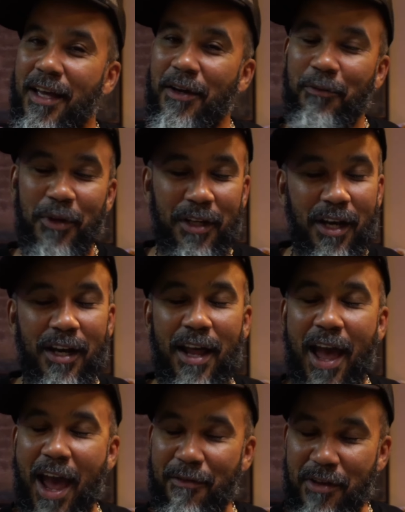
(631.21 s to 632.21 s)
We love to
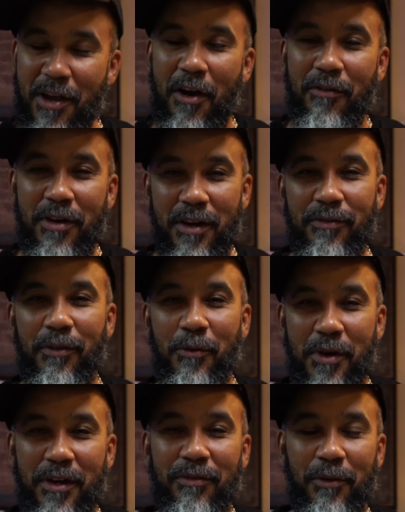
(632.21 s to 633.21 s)
have you over here for
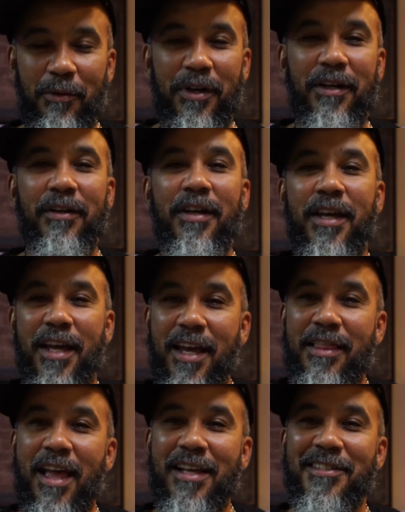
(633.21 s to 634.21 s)
real, for real.
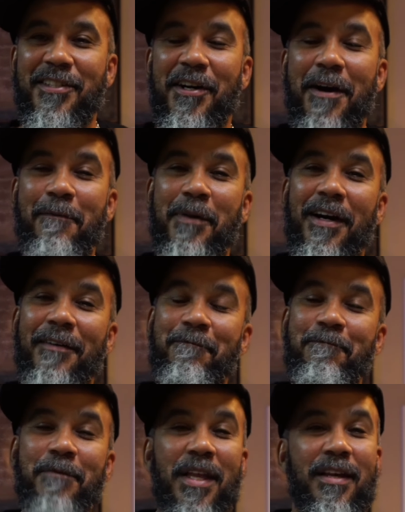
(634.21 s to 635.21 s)
Hit that sub
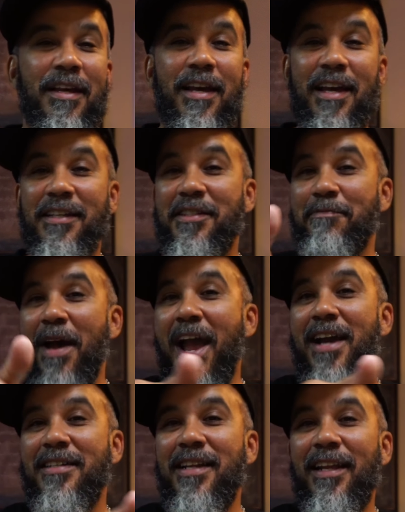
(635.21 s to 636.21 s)
button and
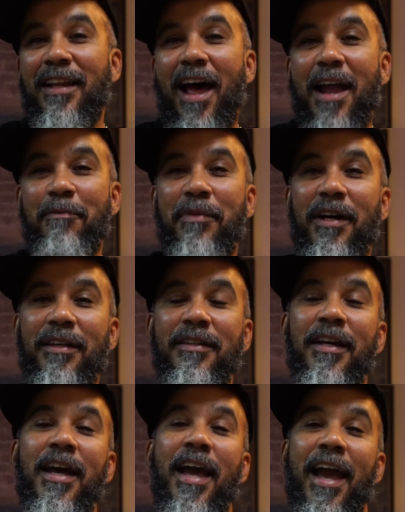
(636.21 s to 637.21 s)
smash that like button.
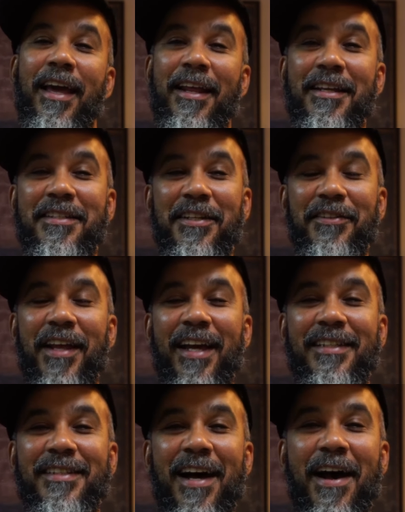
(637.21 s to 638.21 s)
And until
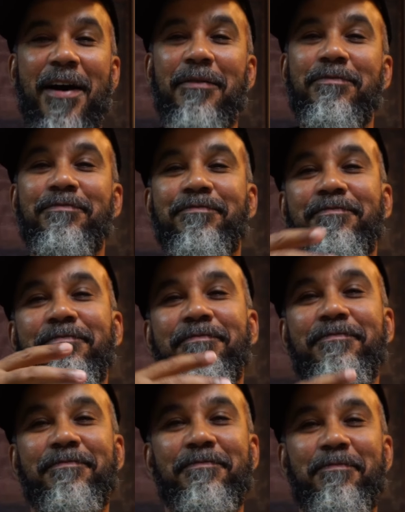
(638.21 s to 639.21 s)
next time,
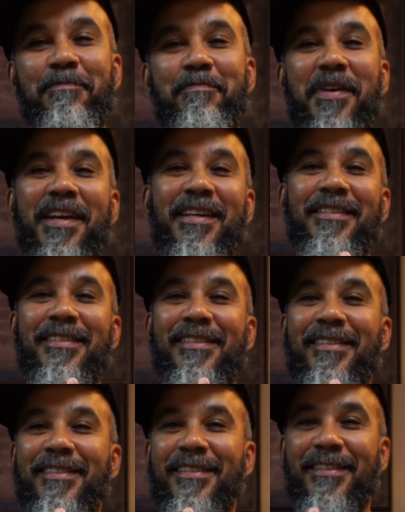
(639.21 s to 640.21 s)

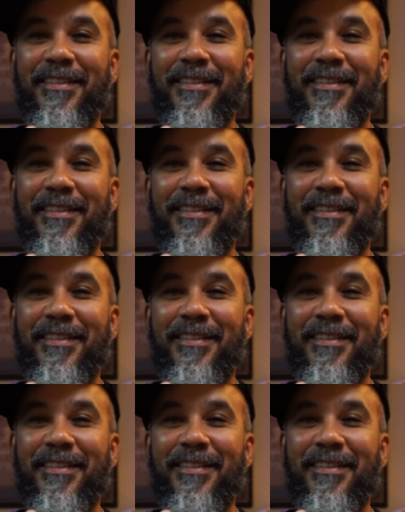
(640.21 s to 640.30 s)
peace.